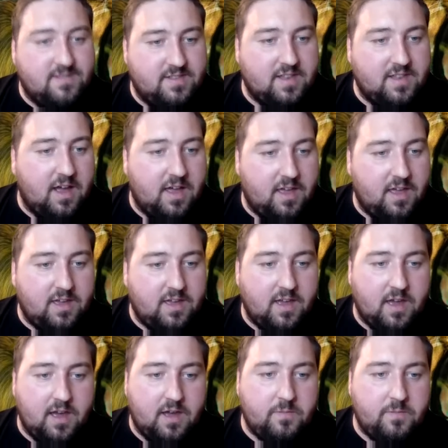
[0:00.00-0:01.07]
Like
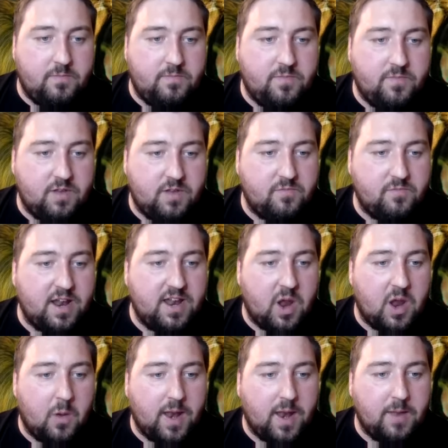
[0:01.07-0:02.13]
um, you don't really
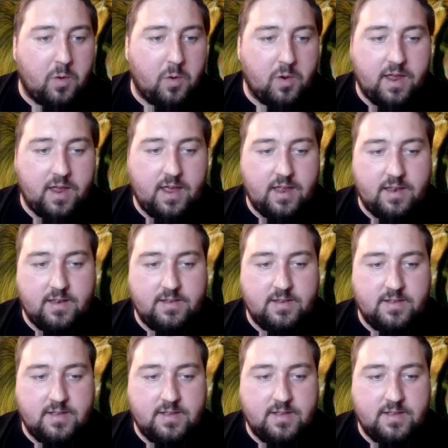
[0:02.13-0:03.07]
know anybody, and